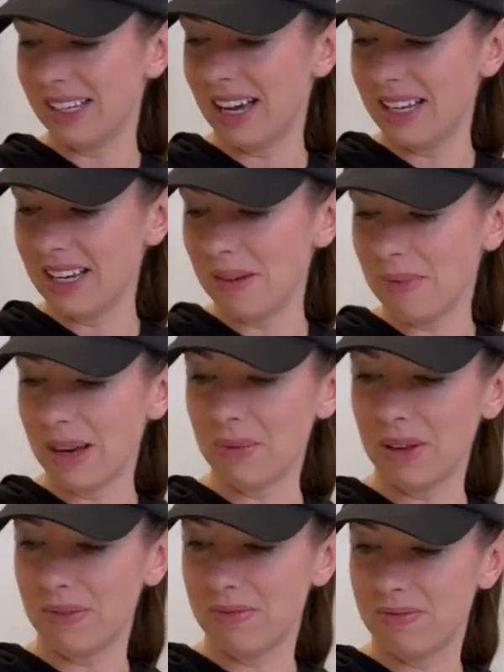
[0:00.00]
I made mine
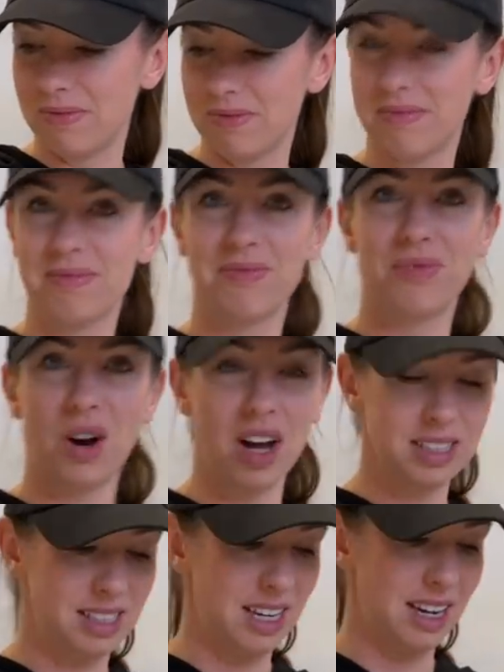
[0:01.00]
with
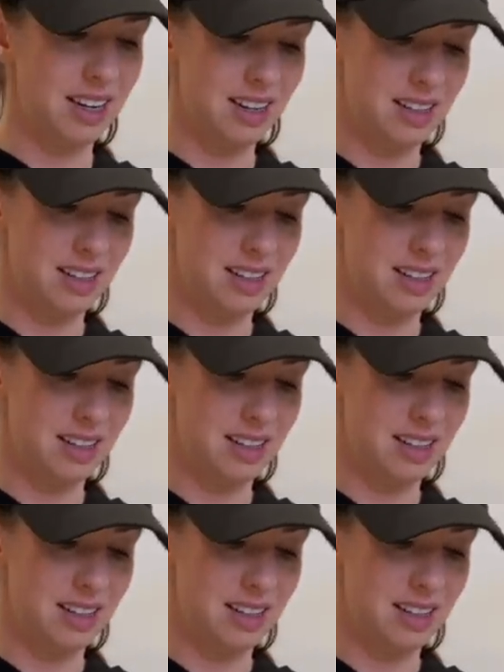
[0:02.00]
frosting.